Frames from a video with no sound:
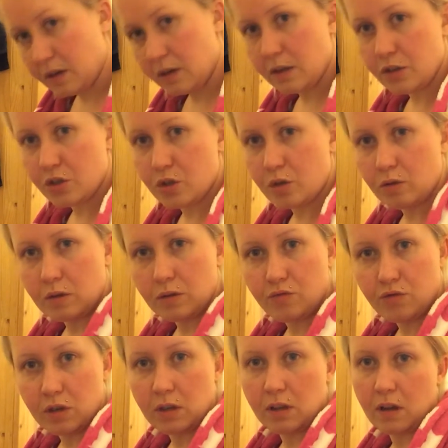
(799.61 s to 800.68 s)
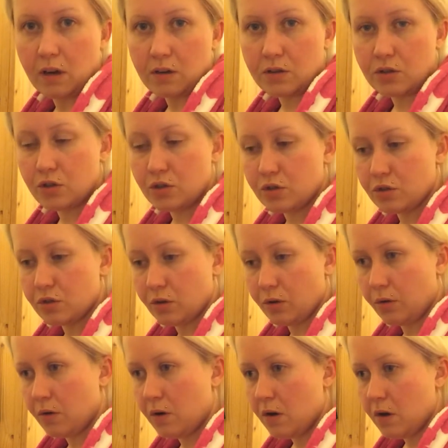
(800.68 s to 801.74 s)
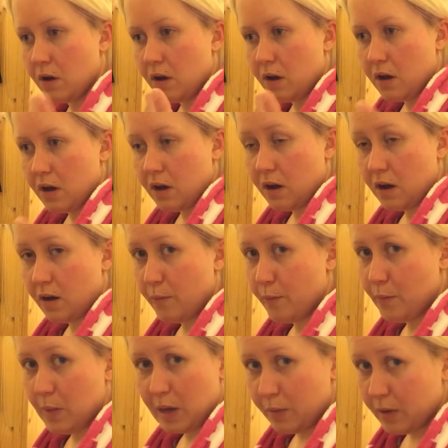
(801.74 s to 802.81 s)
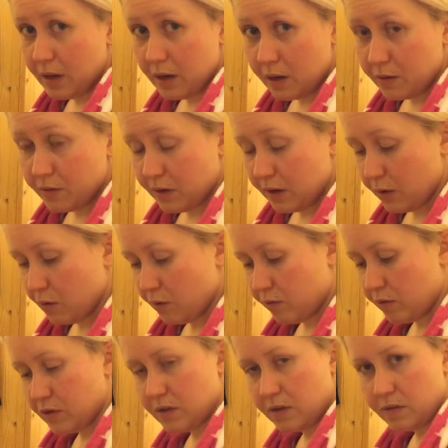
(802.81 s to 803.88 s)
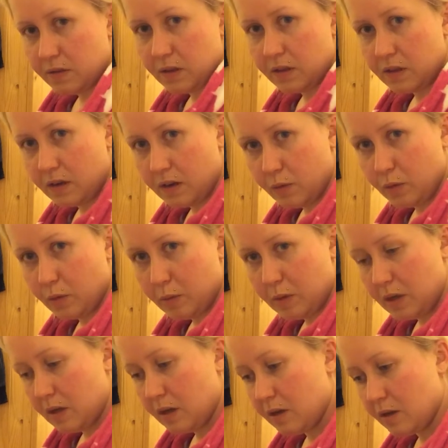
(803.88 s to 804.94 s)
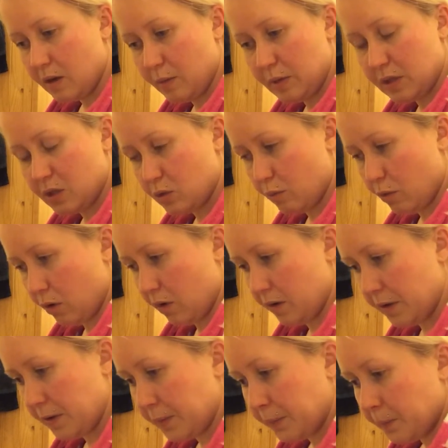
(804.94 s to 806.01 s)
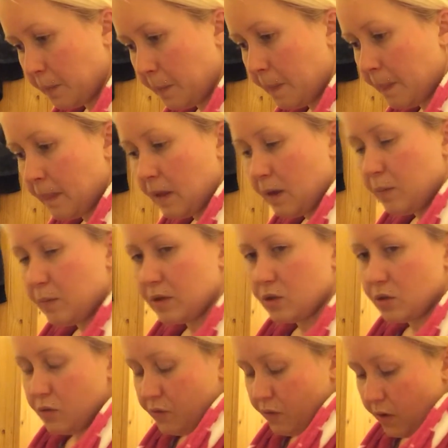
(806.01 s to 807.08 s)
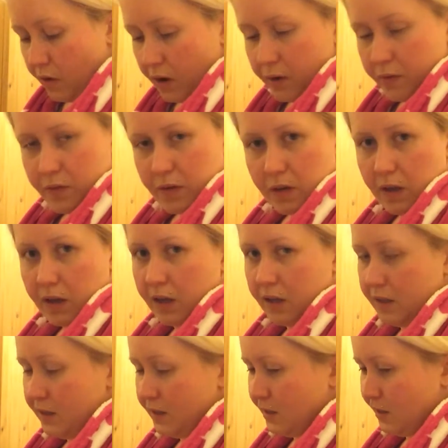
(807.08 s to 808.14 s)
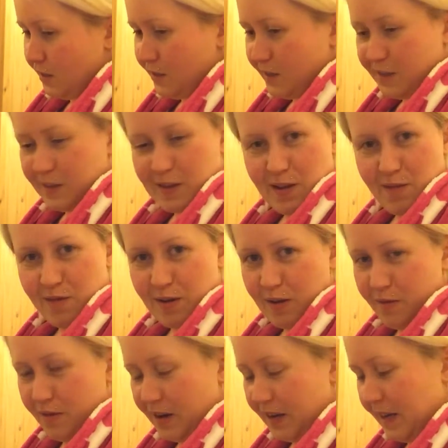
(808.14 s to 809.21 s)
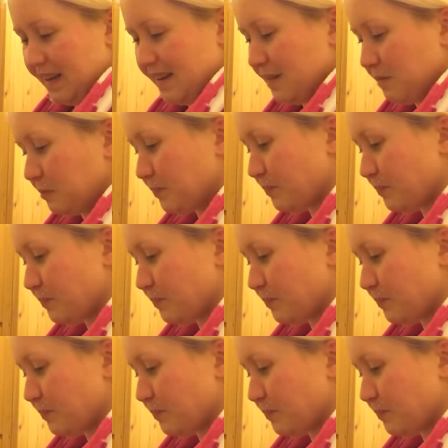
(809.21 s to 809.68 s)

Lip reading: are naturally really large, so maybe if I go for something, then it will be a bit smaller. But so far I feel like that's it, never ever again.